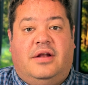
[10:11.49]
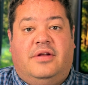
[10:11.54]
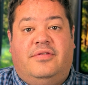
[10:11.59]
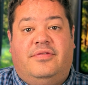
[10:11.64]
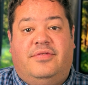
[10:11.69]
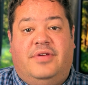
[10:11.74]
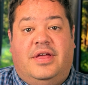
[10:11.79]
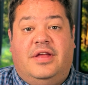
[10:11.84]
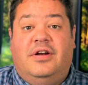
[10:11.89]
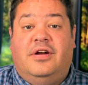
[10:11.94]

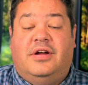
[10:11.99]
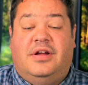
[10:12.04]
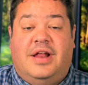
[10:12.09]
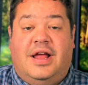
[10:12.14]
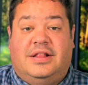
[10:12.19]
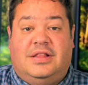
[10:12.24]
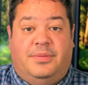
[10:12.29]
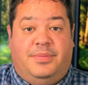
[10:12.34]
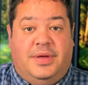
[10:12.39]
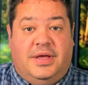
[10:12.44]
of
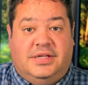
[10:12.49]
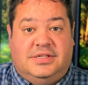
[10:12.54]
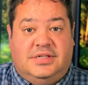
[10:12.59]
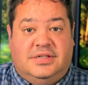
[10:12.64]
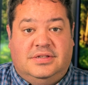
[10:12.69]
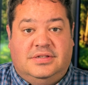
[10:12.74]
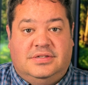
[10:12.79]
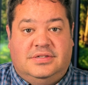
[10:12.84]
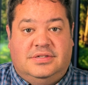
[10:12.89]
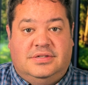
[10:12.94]
interconnected
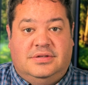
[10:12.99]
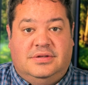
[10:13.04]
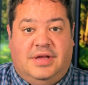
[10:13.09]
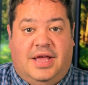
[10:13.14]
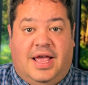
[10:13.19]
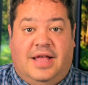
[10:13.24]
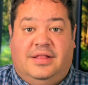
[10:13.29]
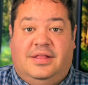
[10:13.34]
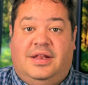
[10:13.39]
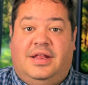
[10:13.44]
pieces,
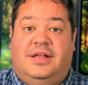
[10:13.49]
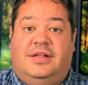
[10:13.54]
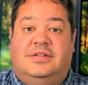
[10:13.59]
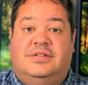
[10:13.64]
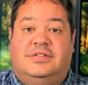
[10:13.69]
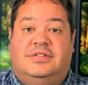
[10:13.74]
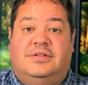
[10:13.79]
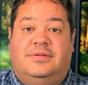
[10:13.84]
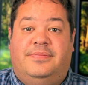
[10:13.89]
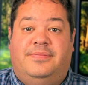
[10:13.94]
and it
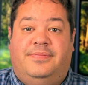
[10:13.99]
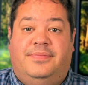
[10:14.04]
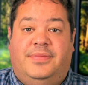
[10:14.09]
is.